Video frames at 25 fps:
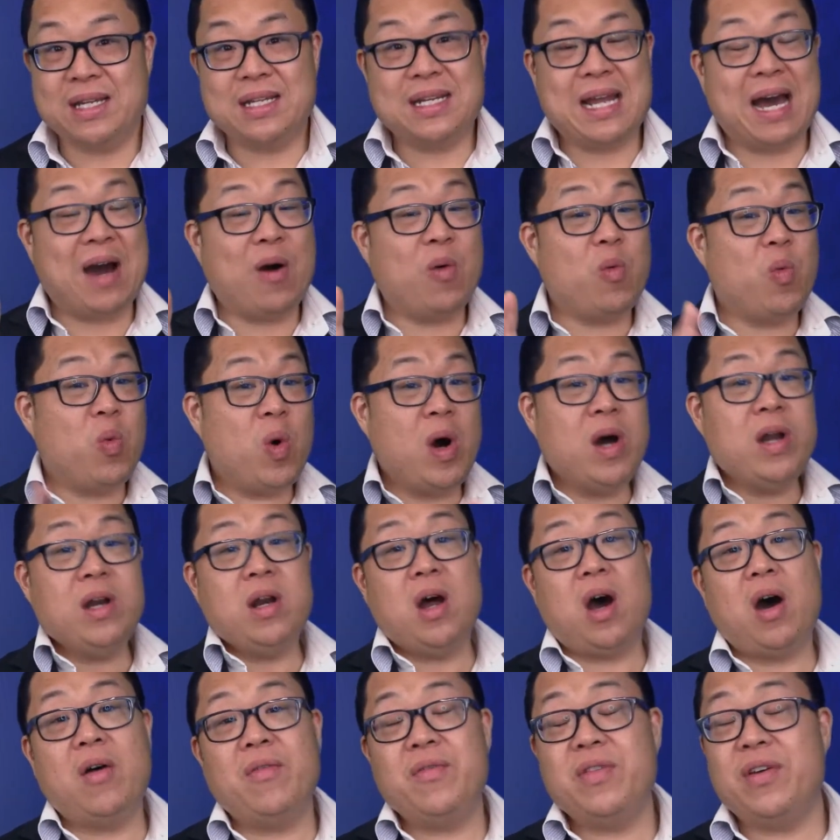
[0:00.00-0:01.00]
Now,
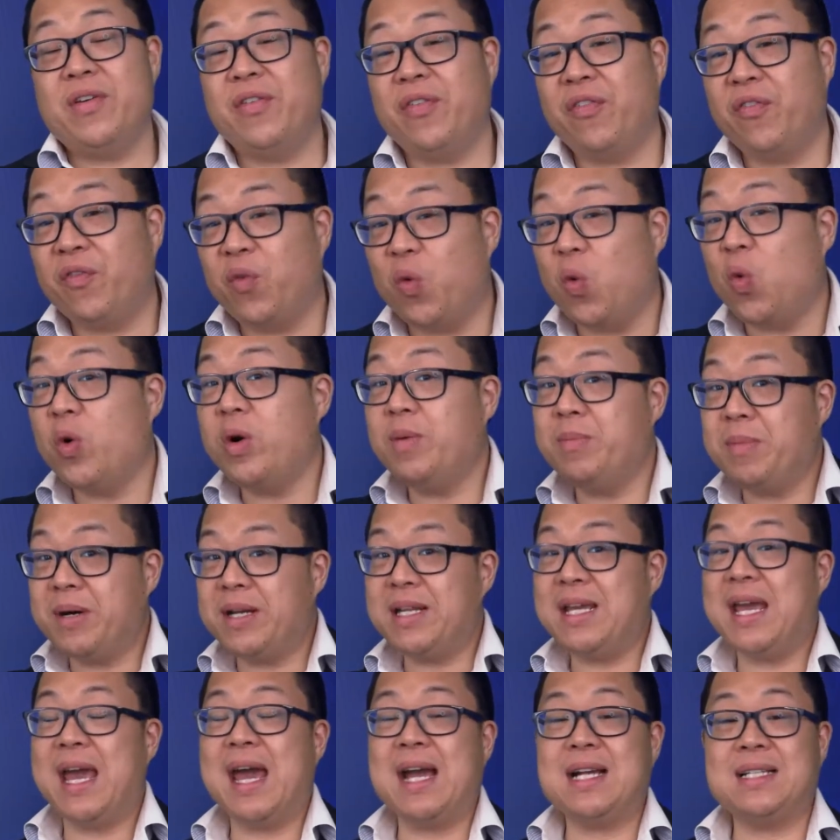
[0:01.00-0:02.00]
one of the four
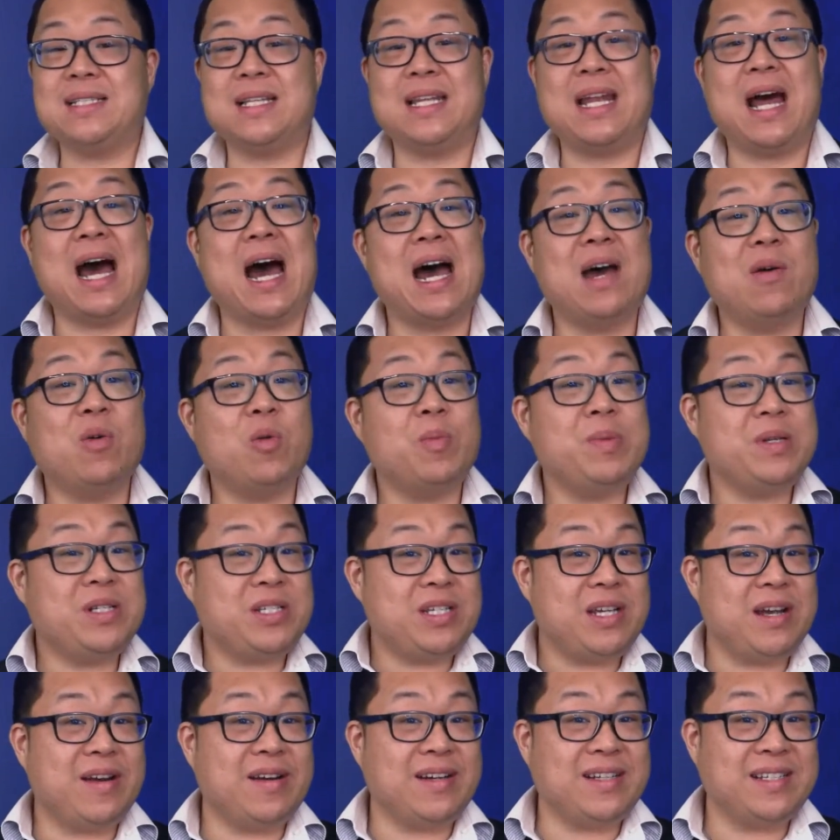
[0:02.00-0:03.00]
money hacks that I will be
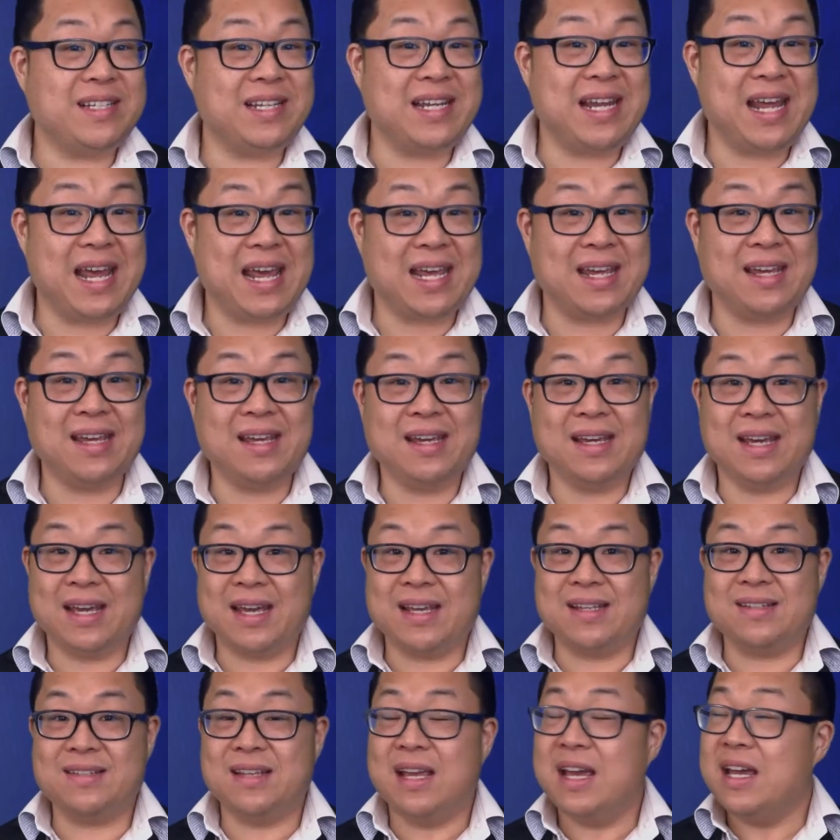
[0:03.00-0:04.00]
sharing today
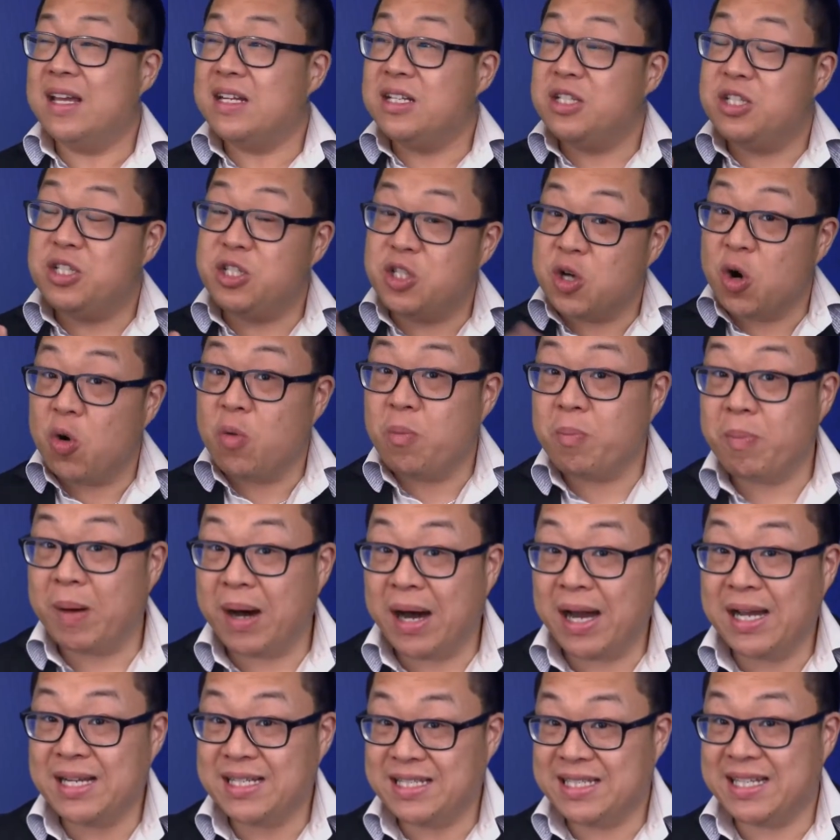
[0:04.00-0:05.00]
is don't
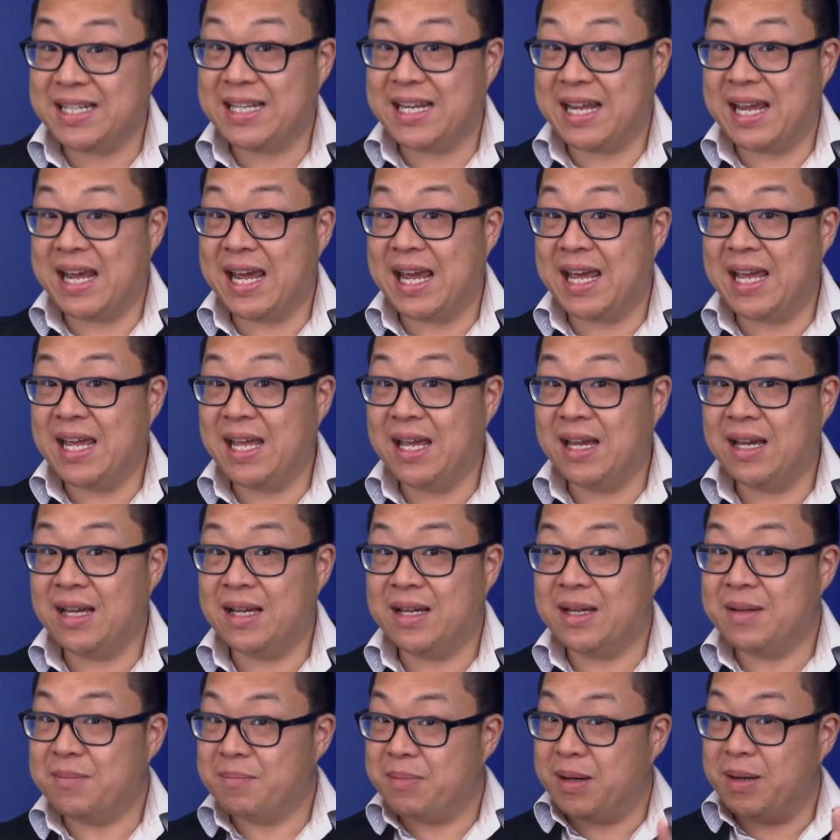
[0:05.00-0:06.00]
buy today,
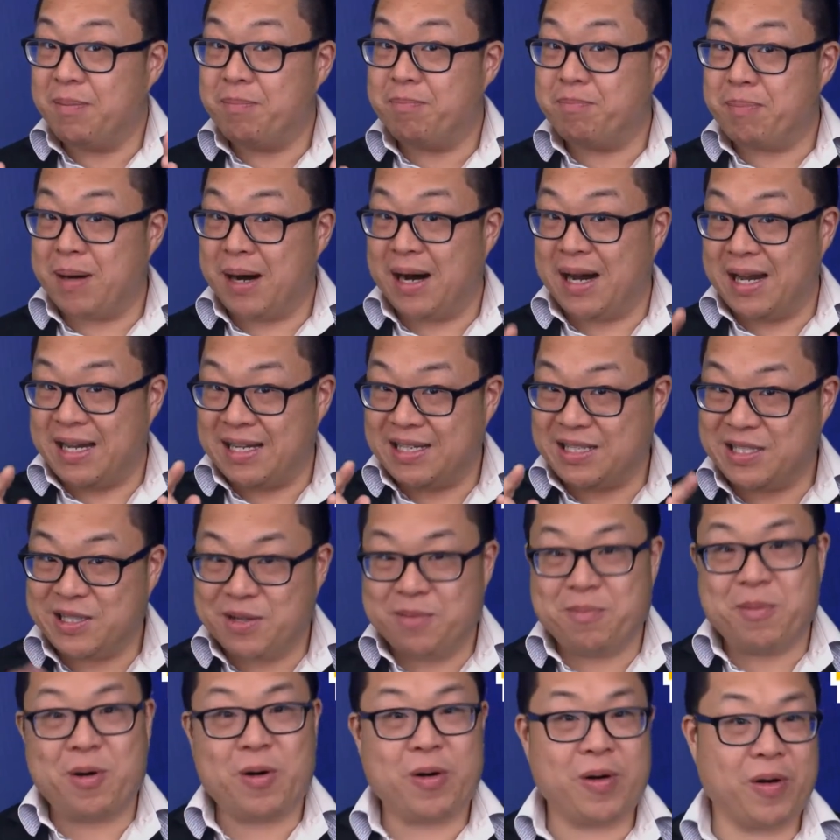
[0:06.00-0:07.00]
but buy
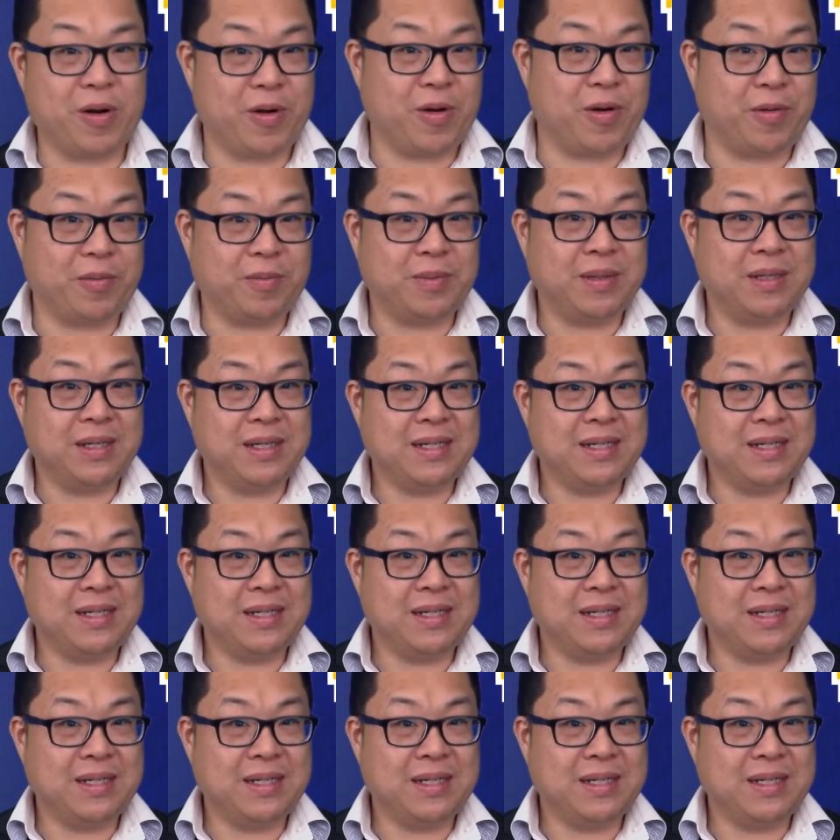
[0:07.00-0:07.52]
tomorrow.